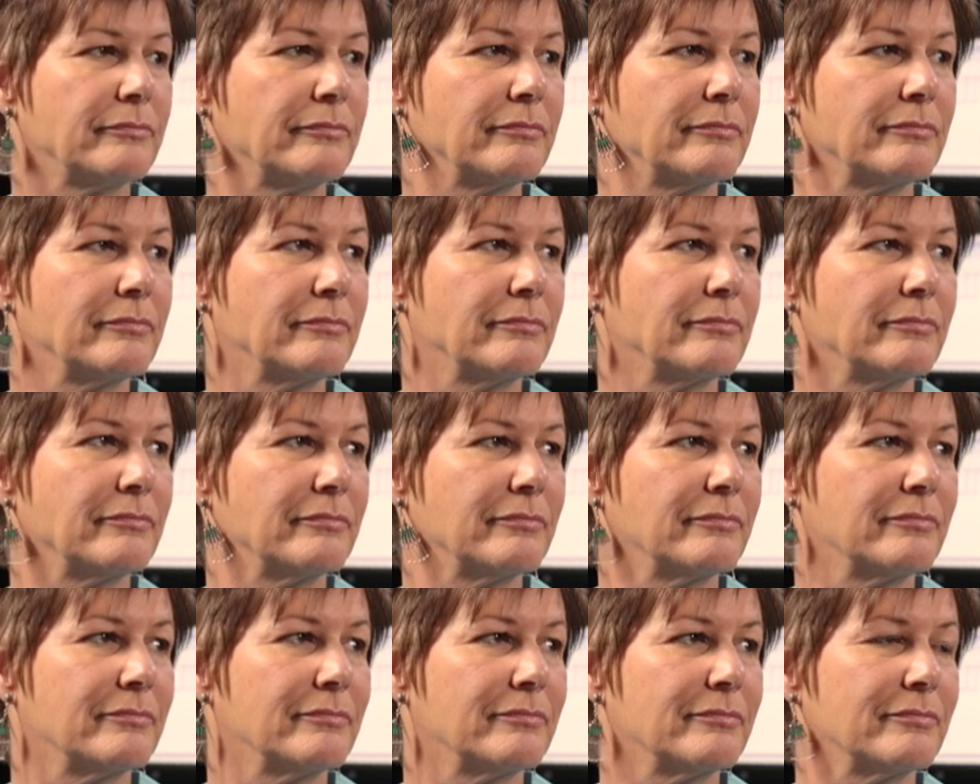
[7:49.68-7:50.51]

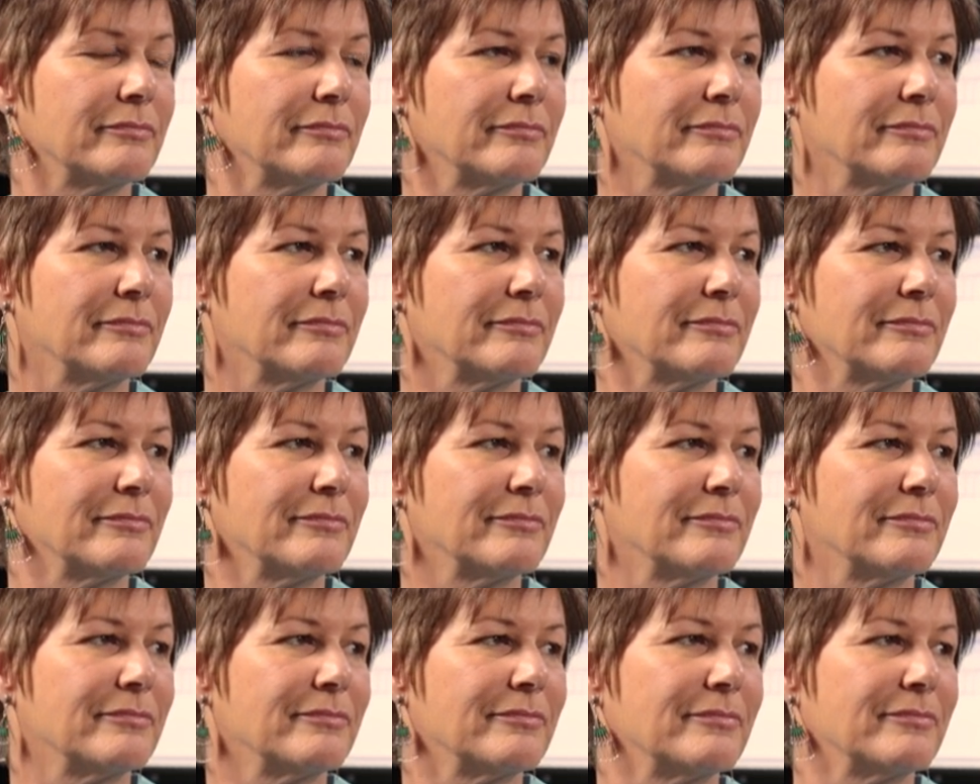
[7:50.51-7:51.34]

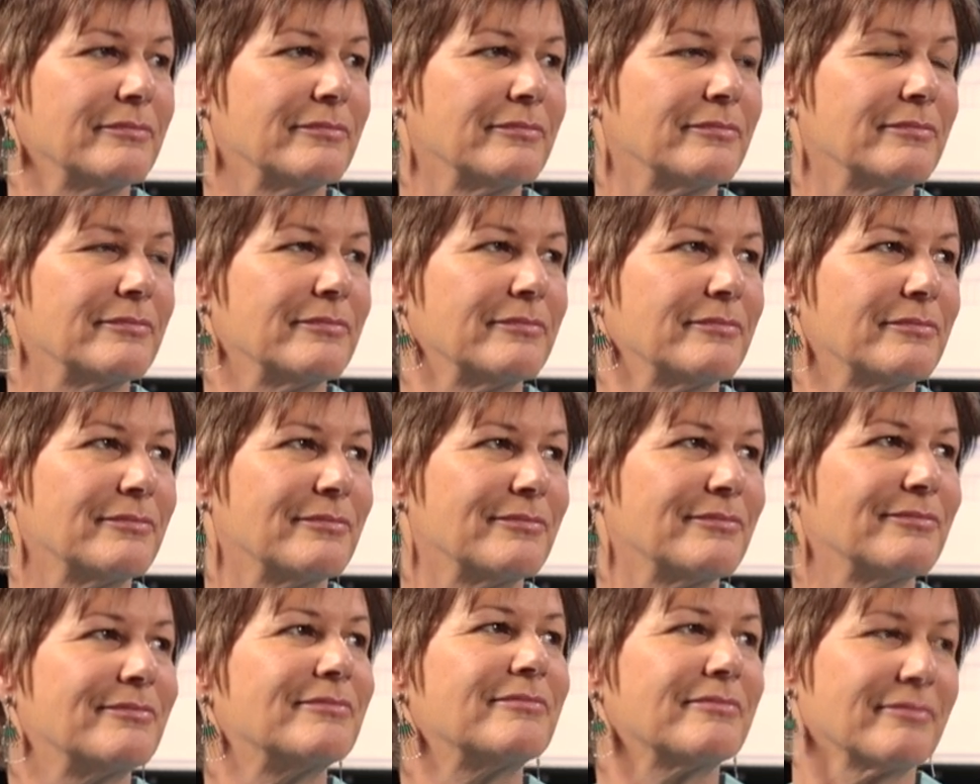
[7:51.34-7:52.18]

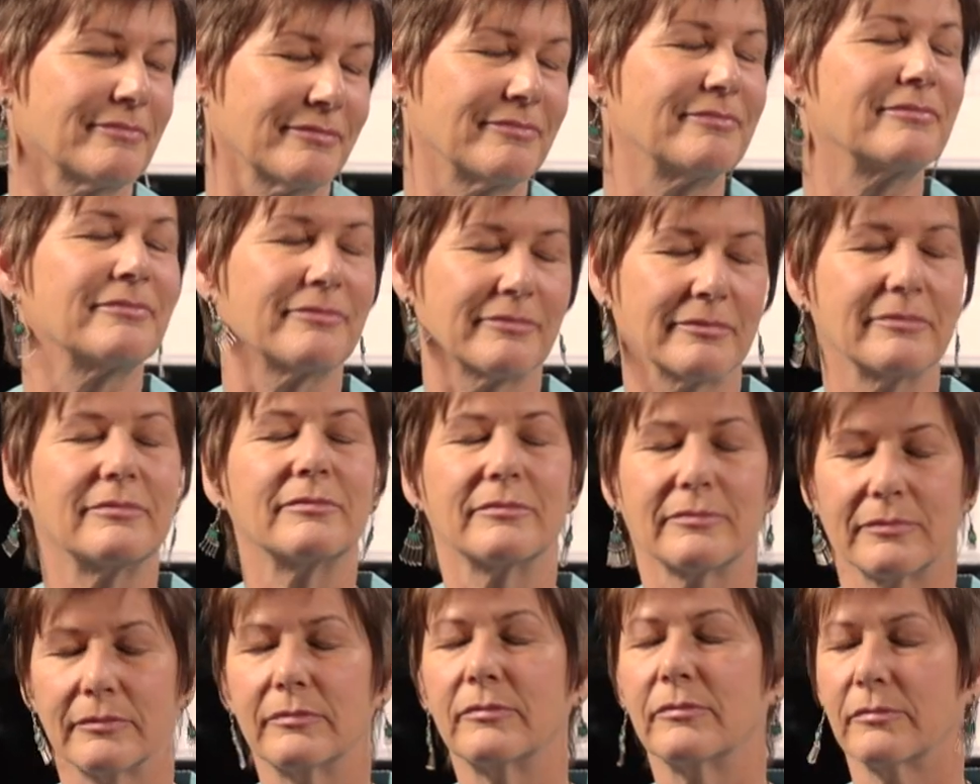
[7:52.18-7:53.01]

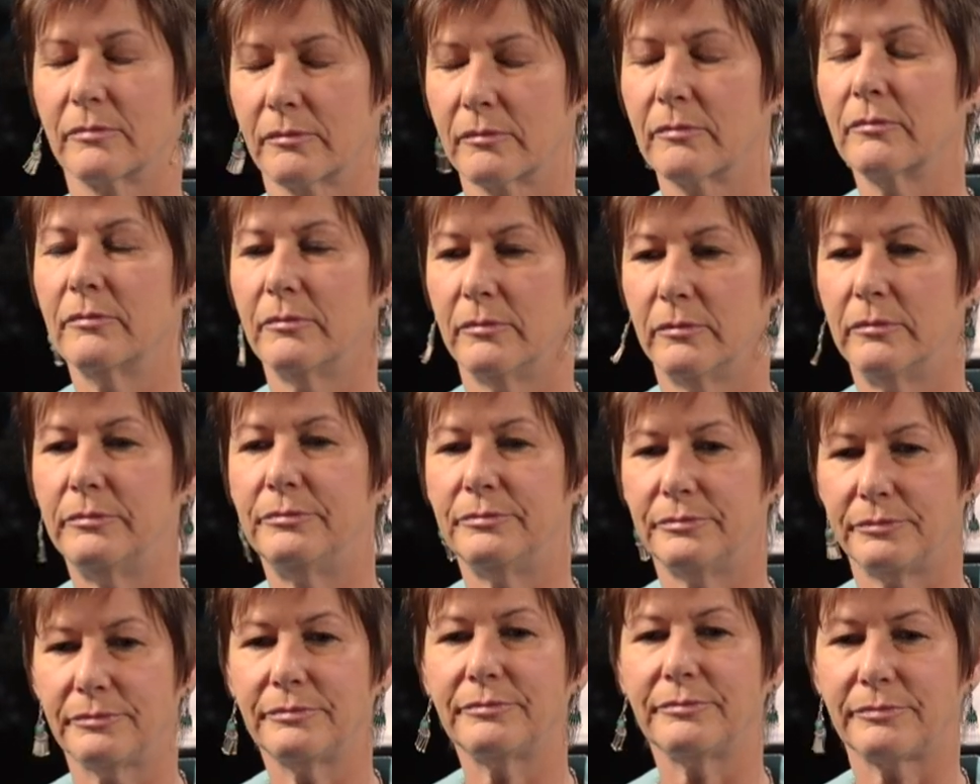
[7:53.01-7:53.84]

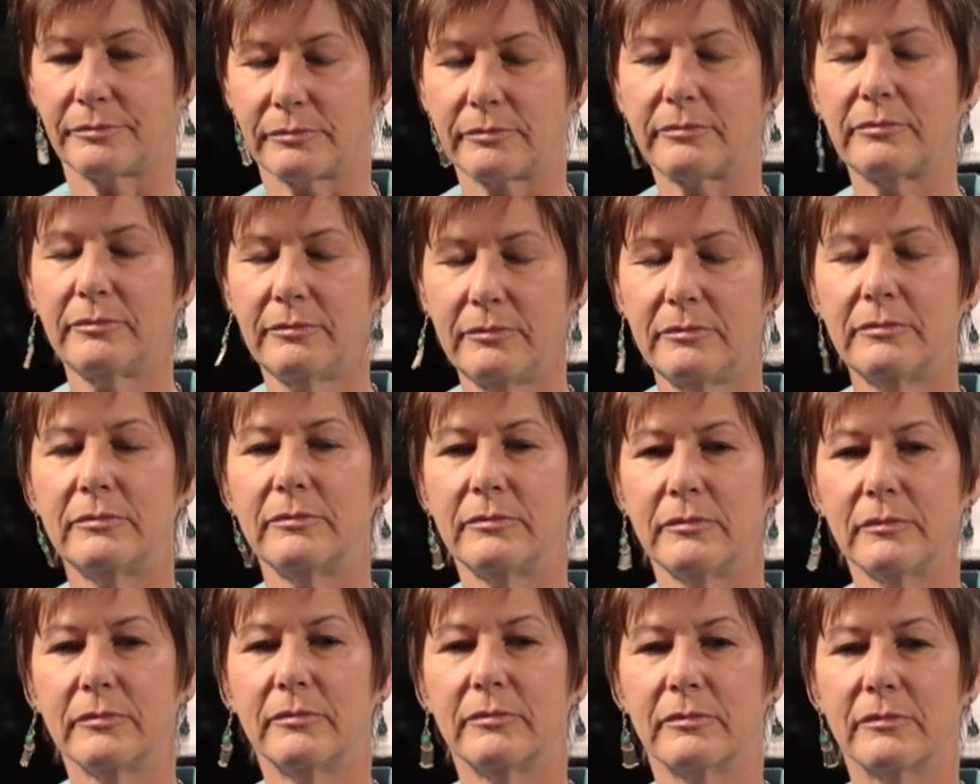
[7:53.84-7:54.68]

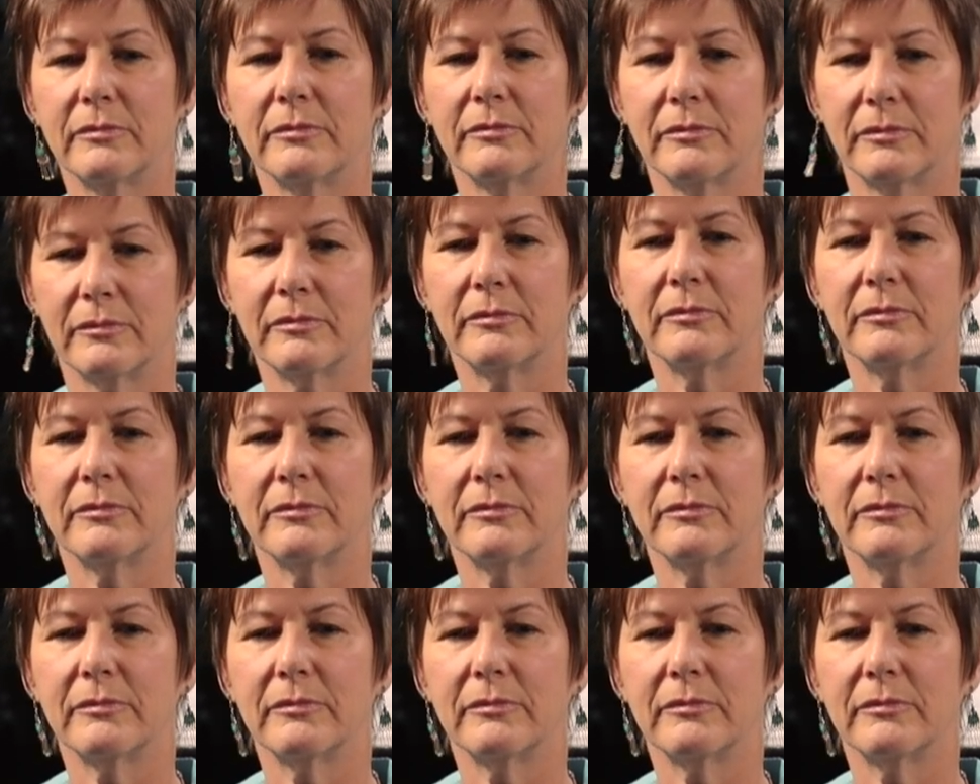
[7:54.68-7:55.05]
(silent)